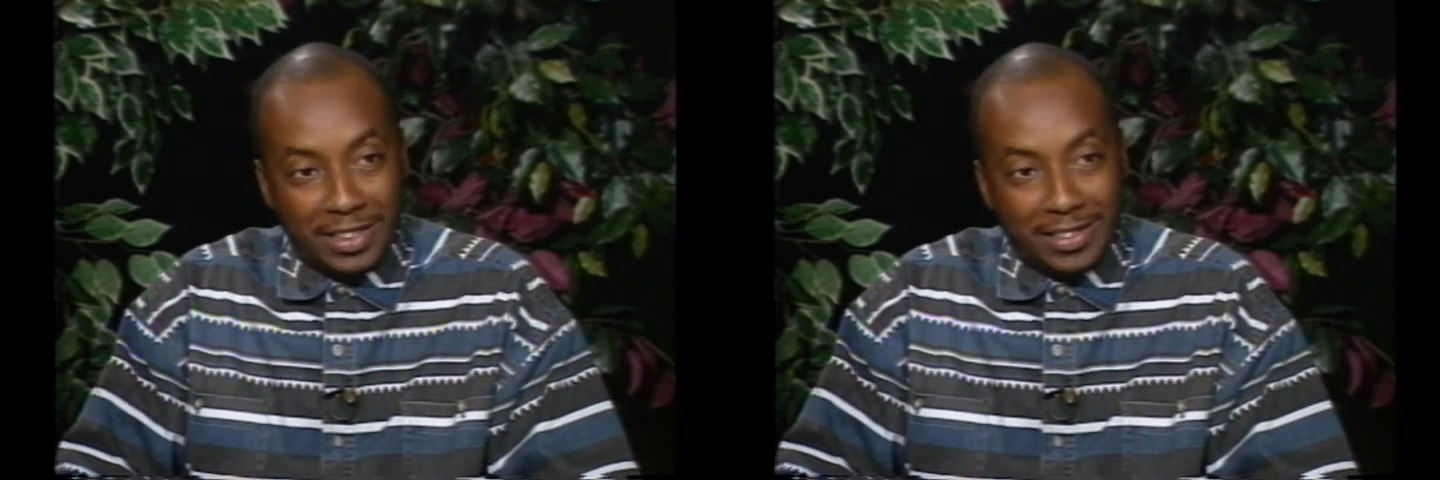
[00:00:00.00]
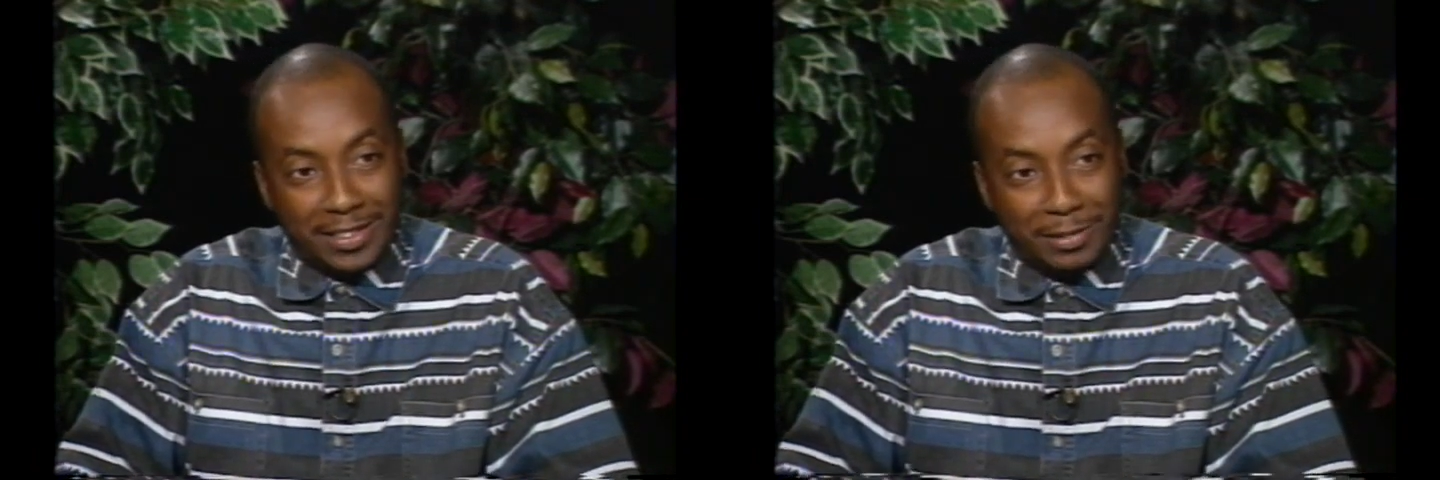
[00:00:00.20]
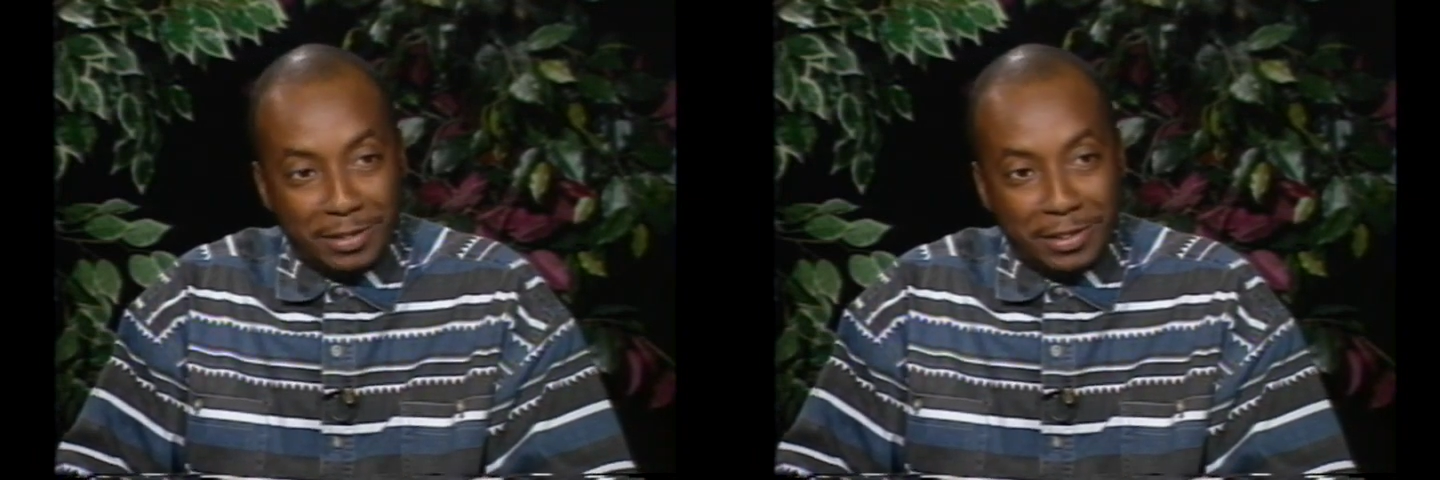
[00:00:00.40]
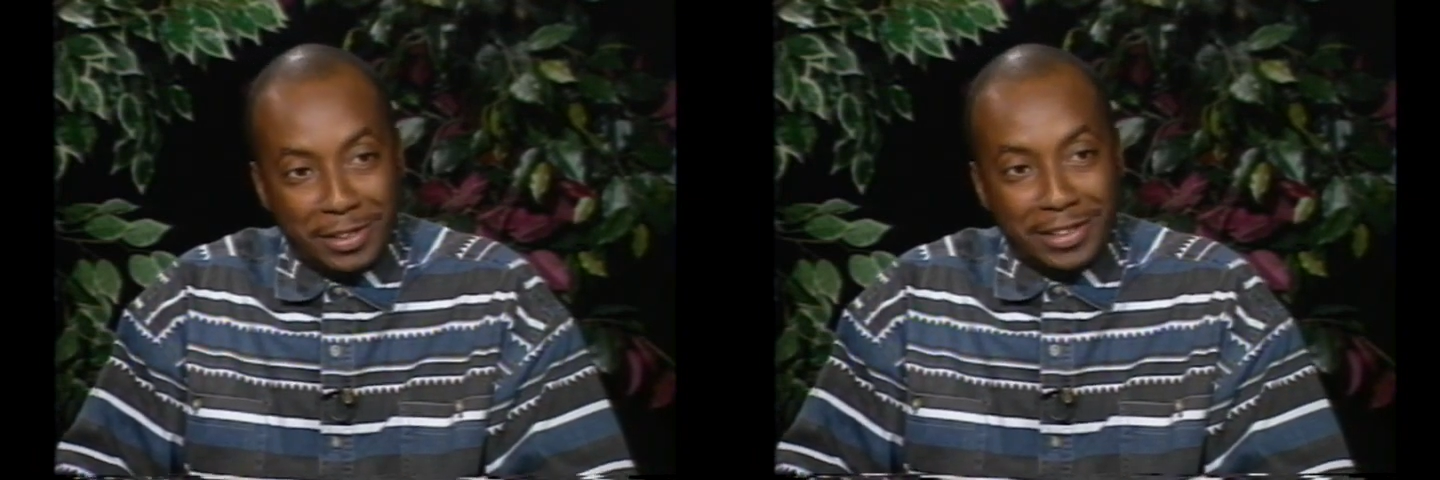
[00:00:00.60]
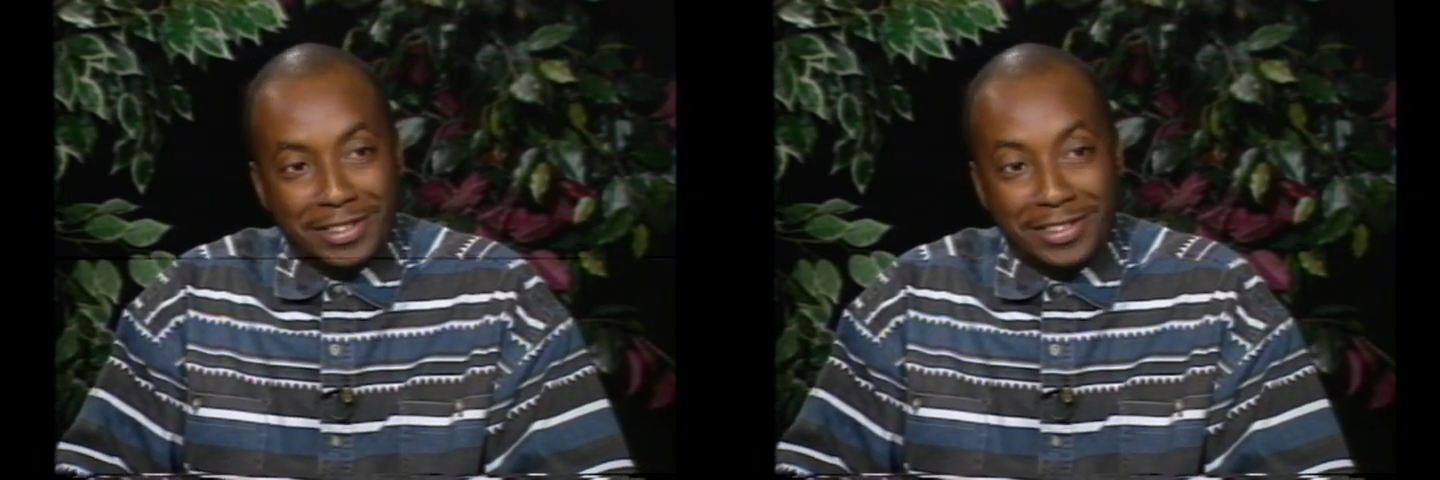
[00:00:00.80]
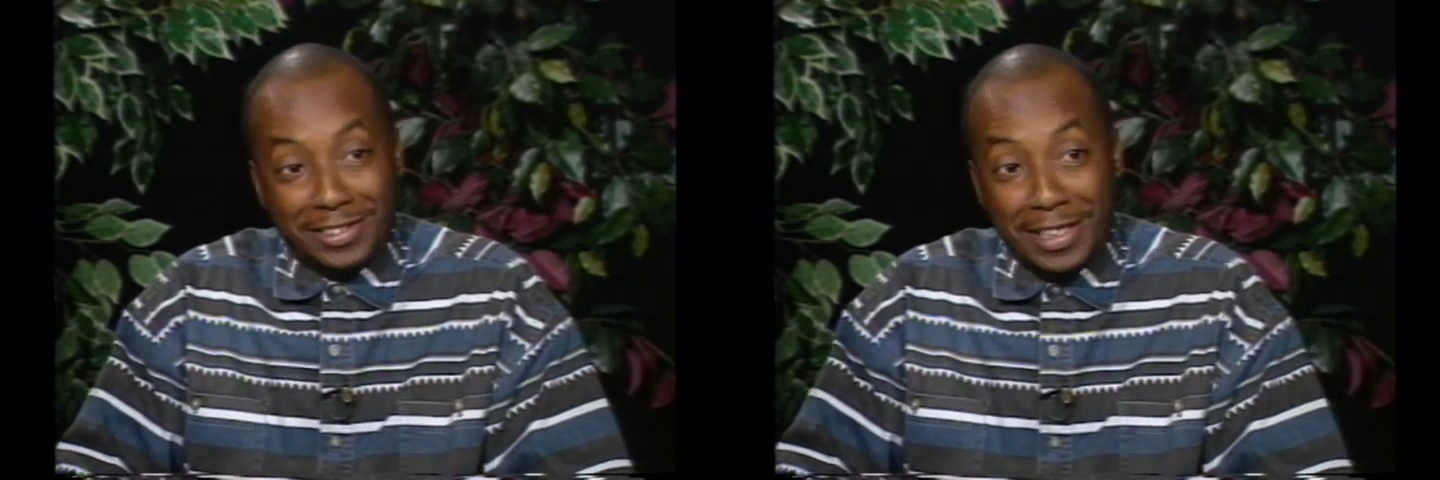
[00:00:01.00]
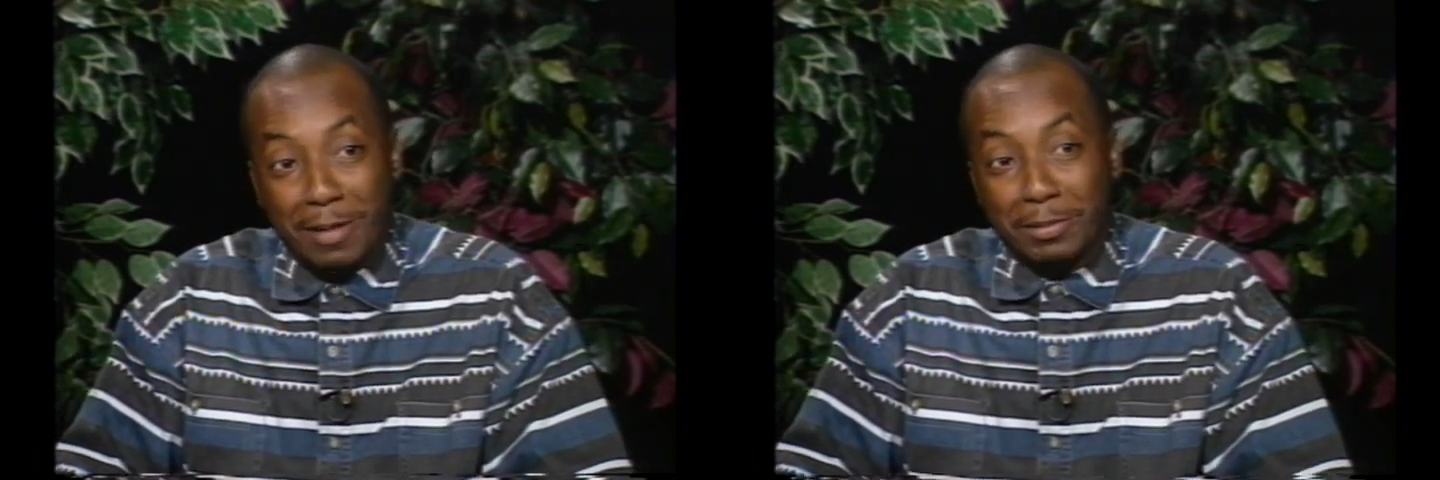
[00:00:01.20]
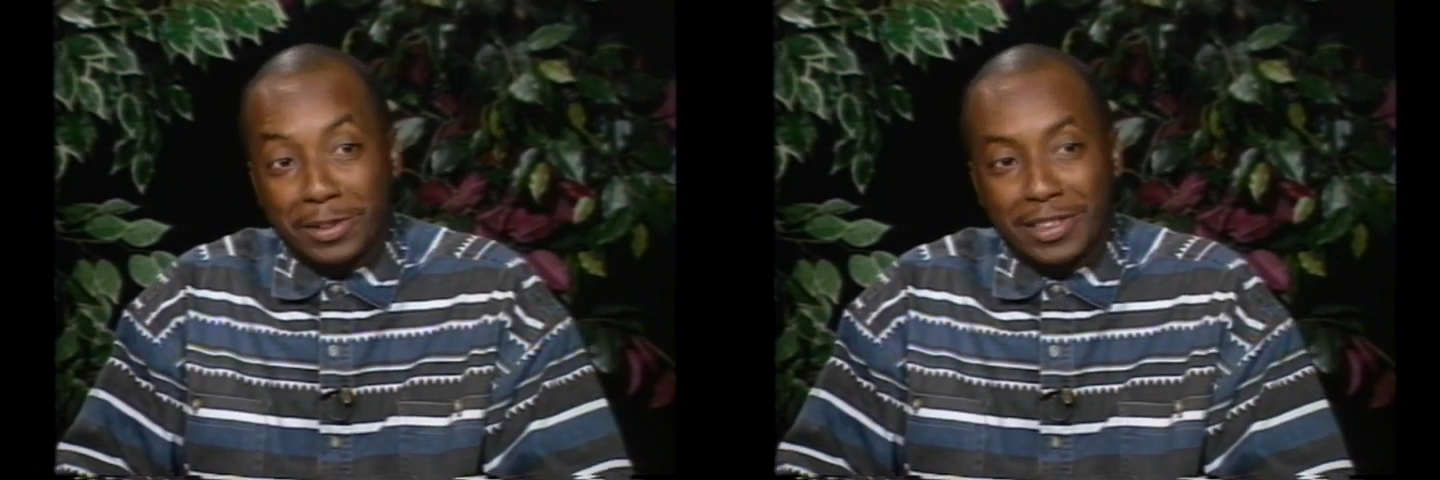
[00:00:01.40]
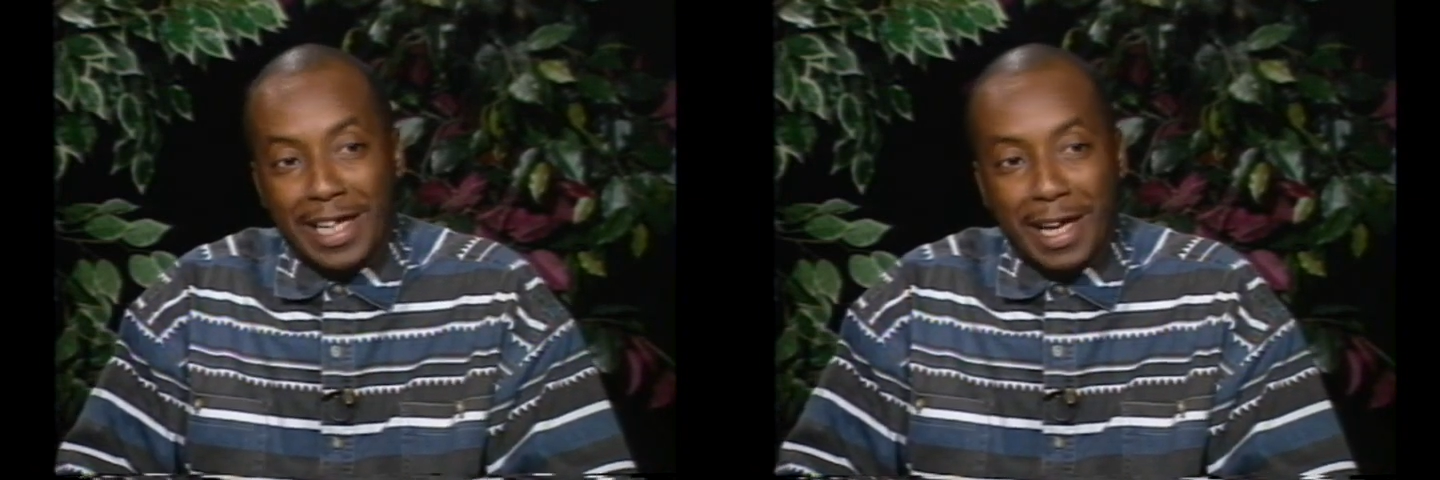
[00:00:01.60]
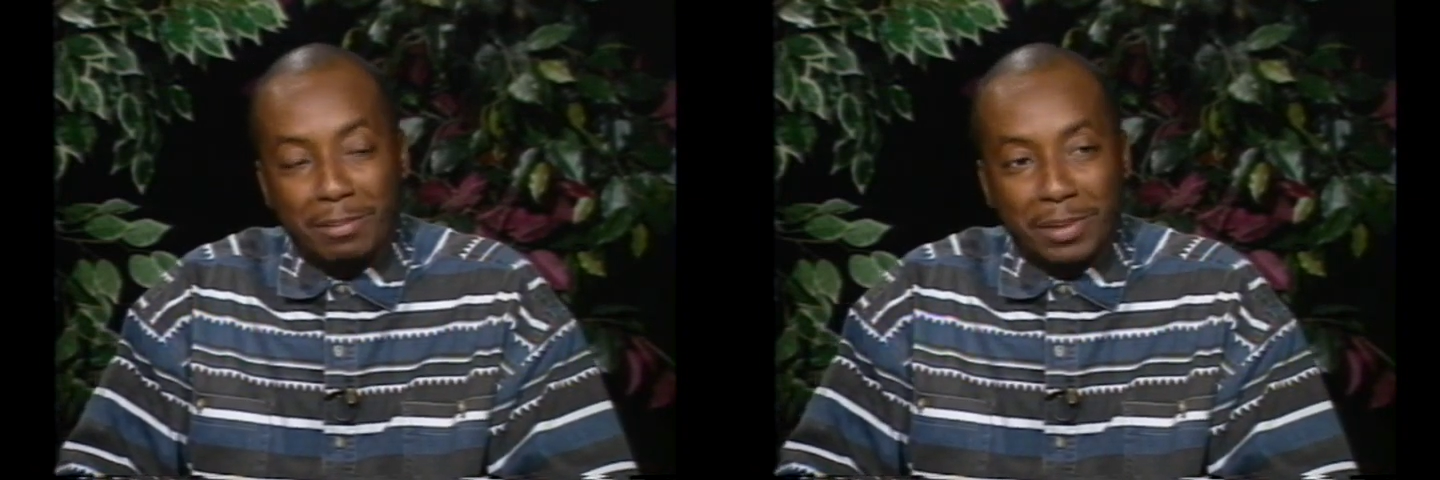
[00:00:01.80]
and under the table slide me
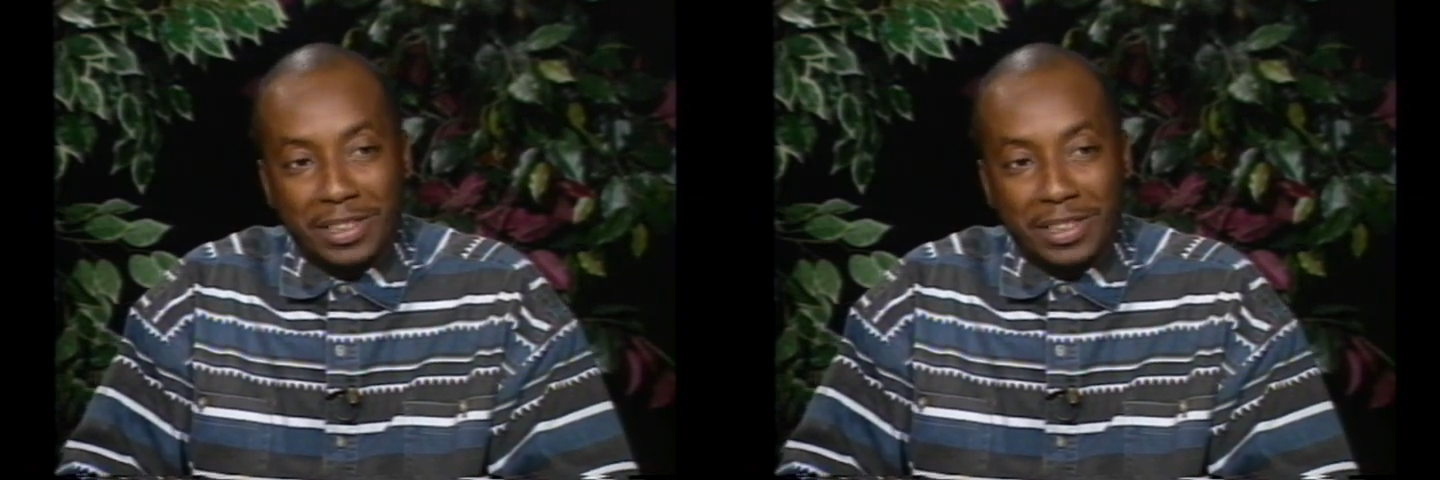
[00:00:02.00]
that.